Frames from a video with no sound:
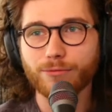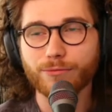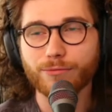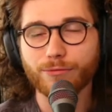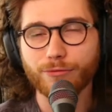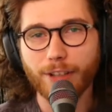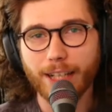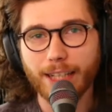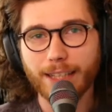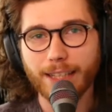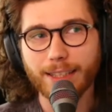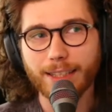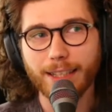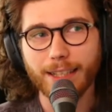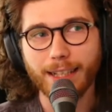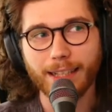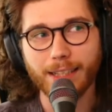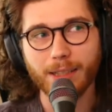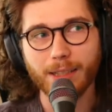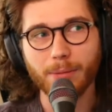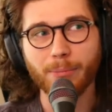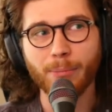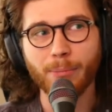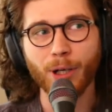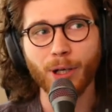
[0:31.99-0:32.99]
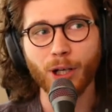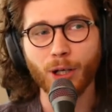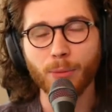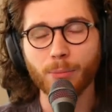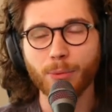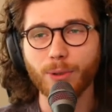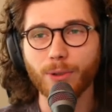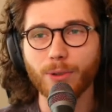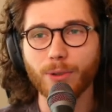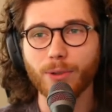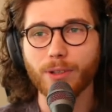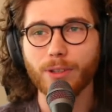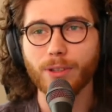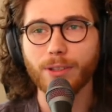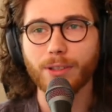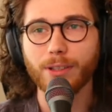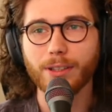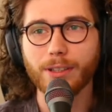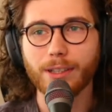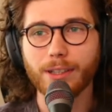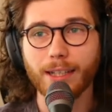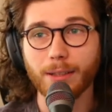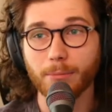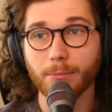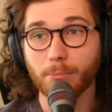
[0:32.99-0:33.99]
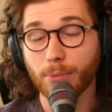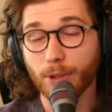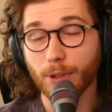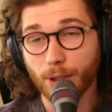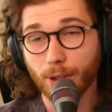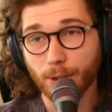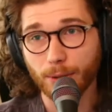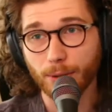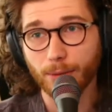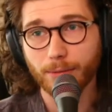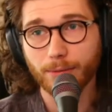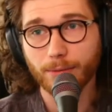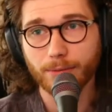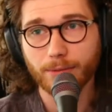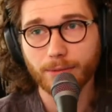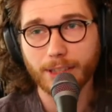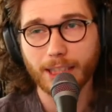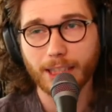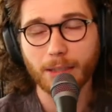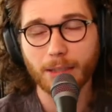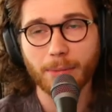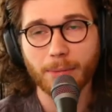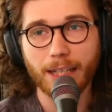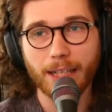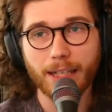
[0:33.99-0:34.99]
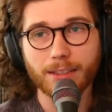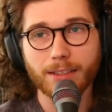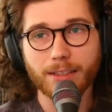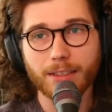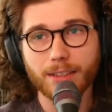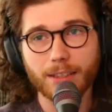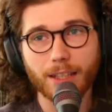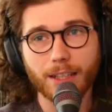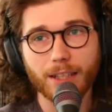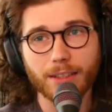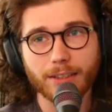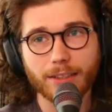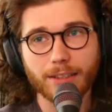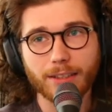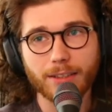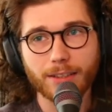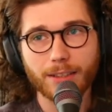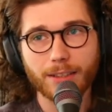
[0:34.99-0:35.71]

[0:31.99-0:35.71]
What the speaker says: red and purple and blue team exercises.